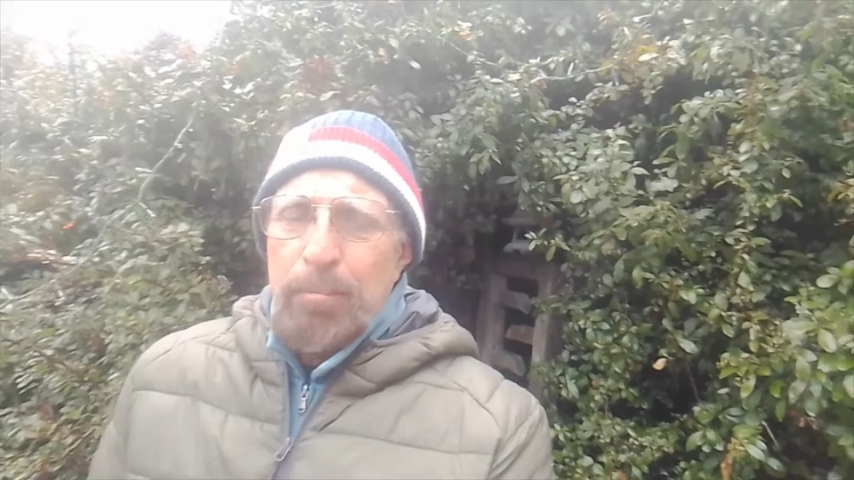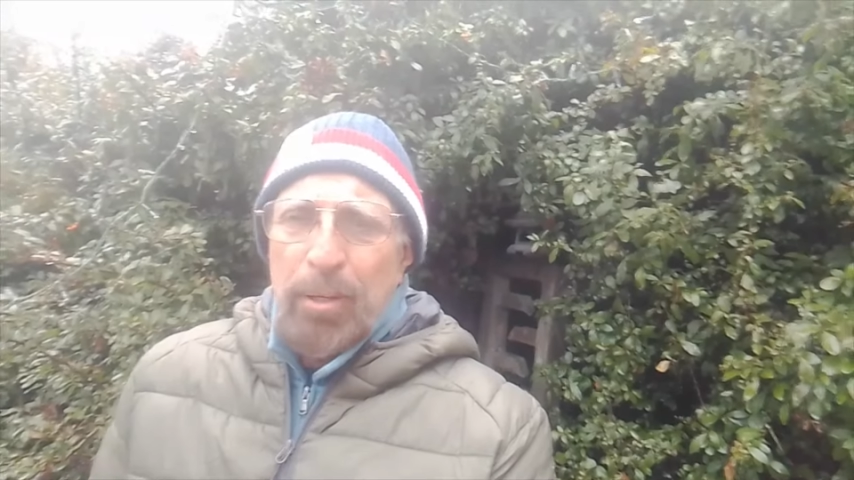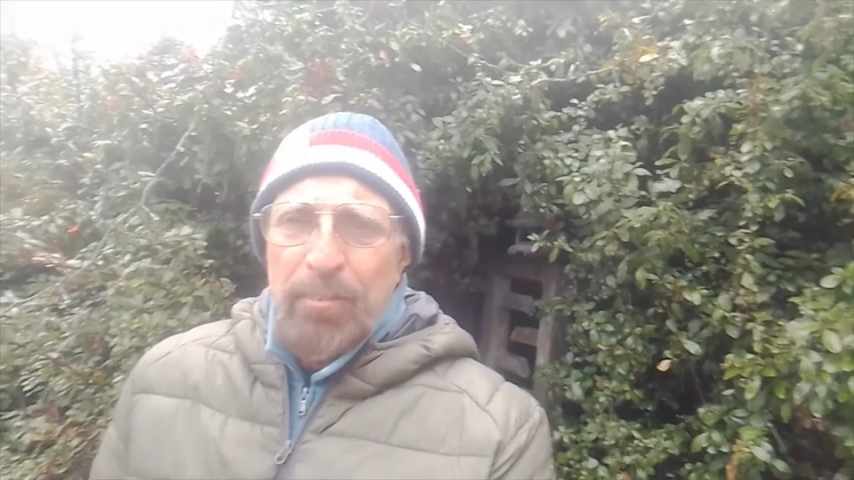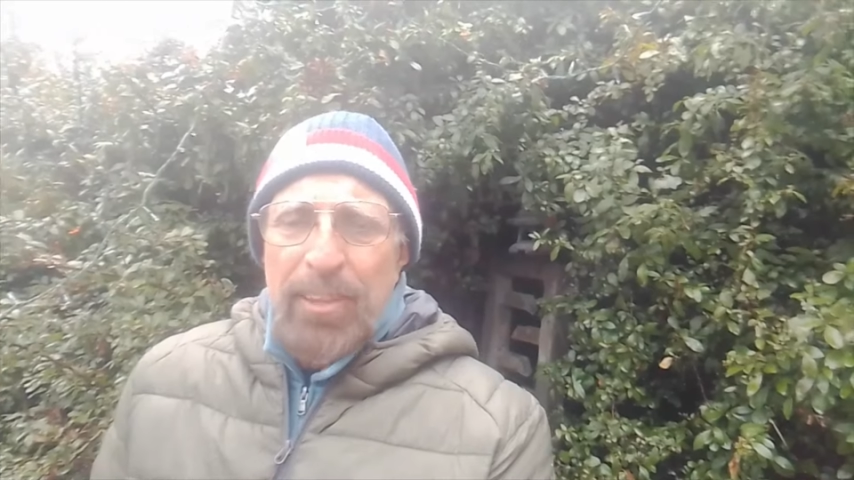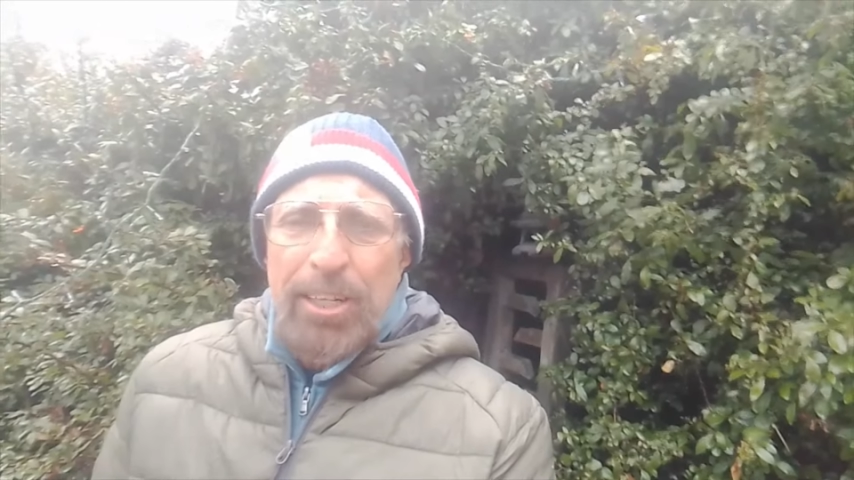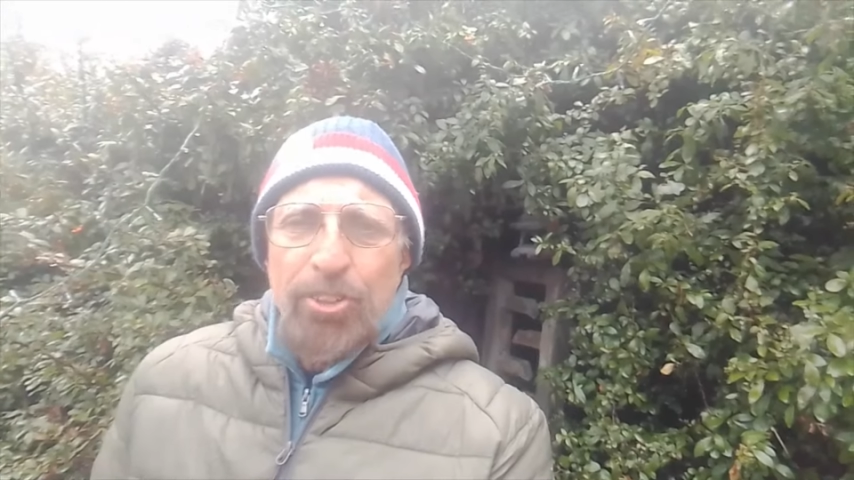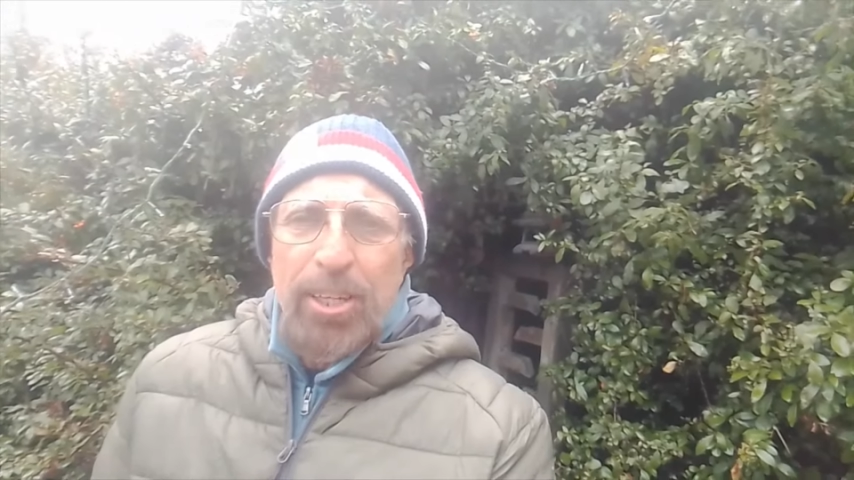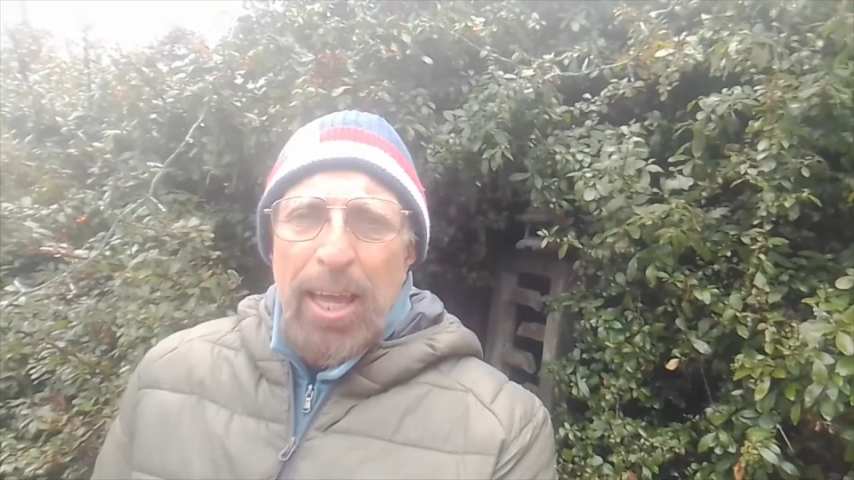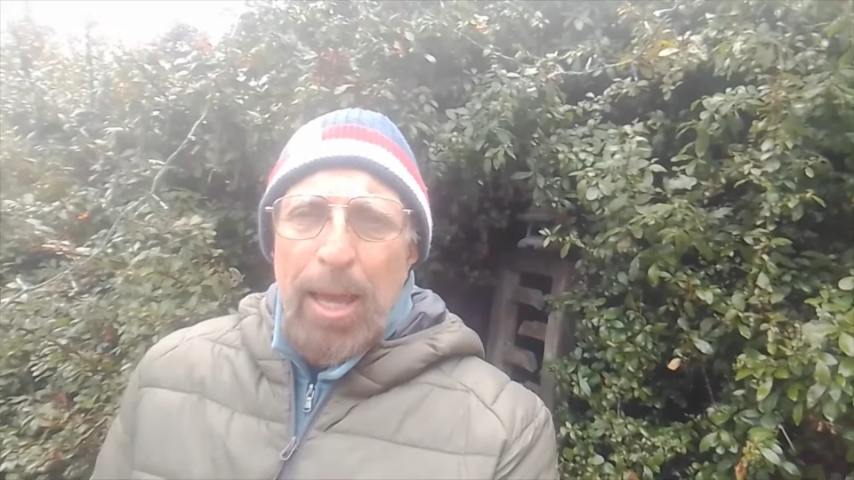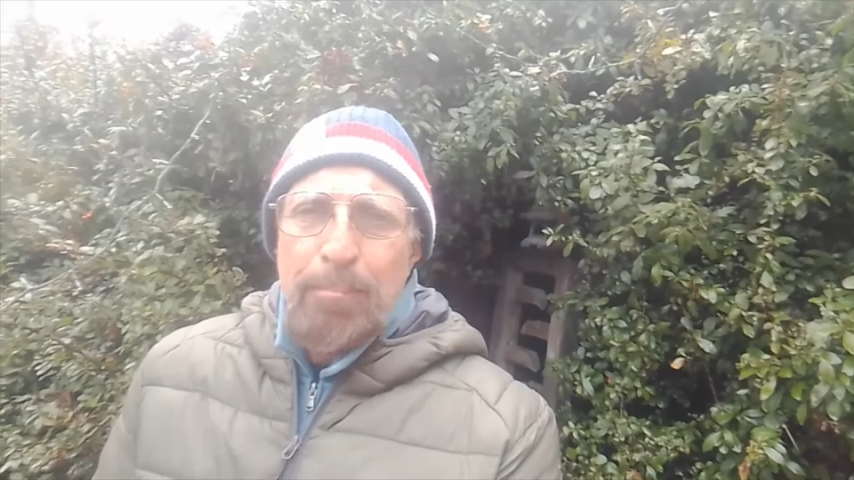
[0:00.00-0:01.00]
But if that
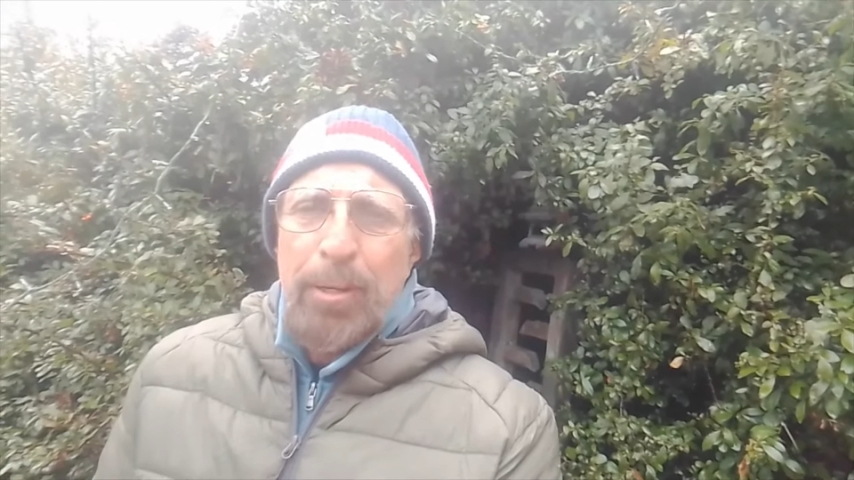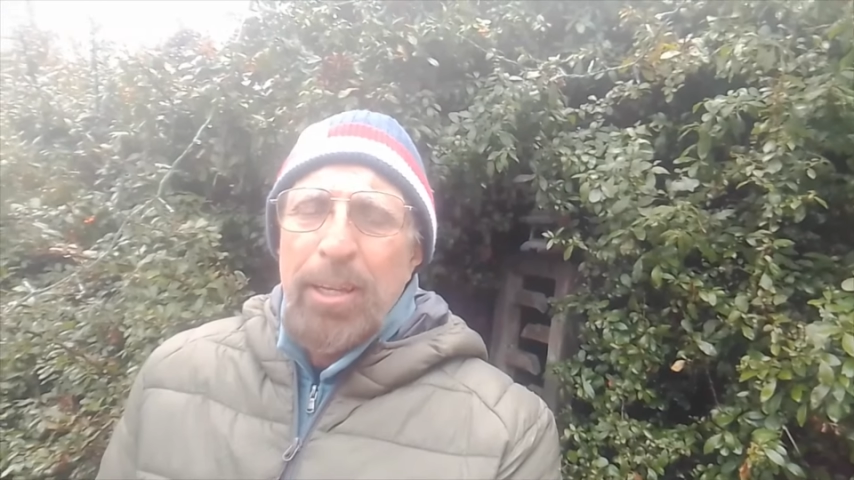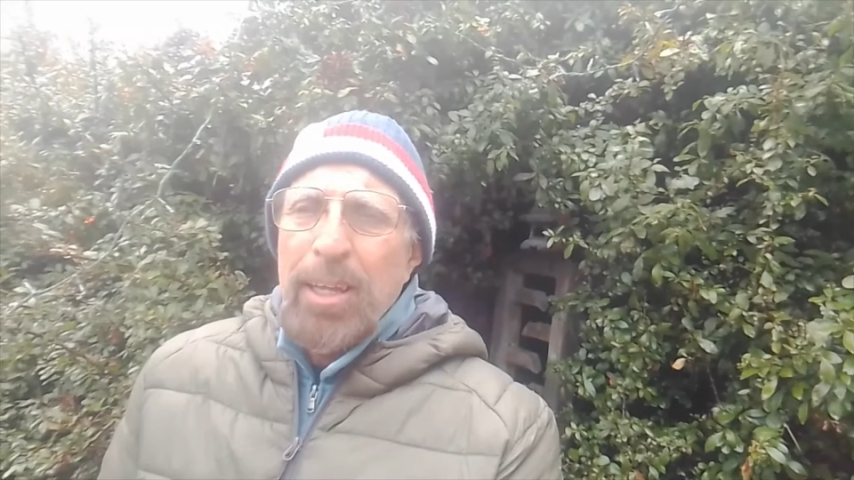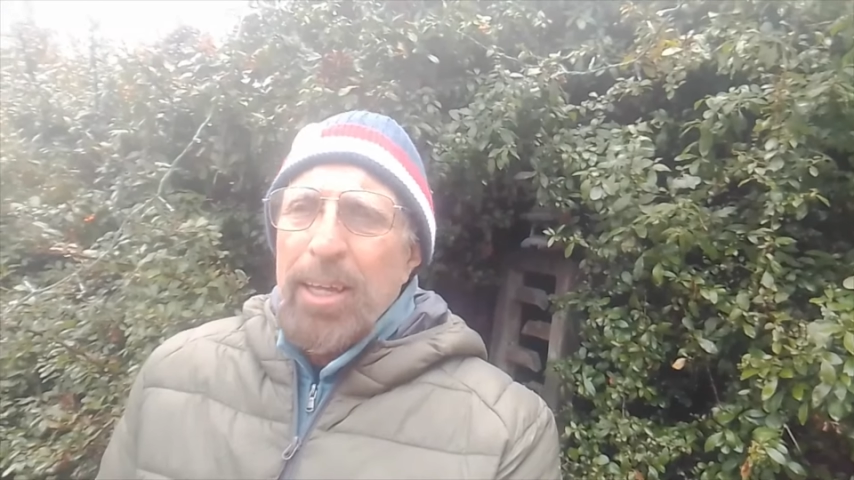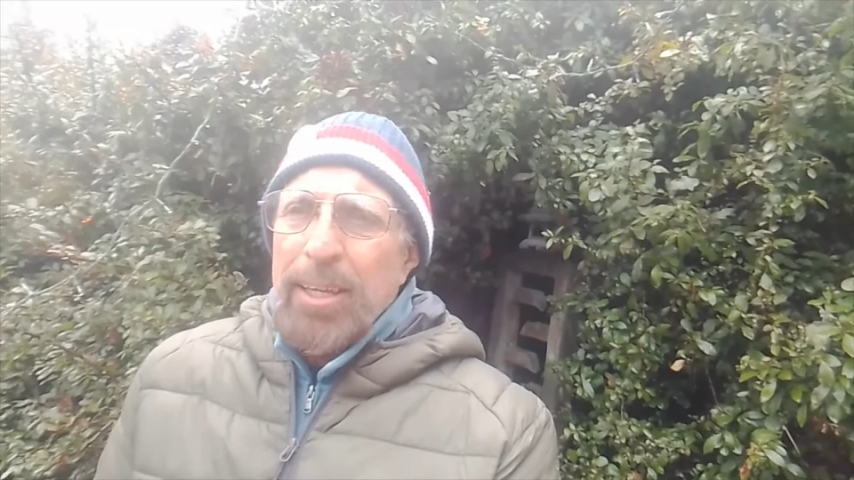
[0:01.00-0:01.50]
should happen,